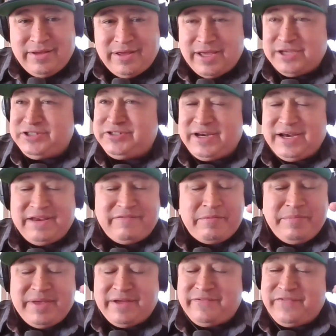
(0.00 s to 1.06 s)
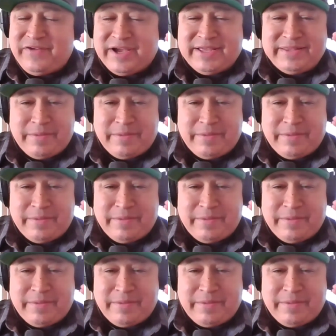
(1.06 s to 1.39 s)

It shouldn't even be a fucking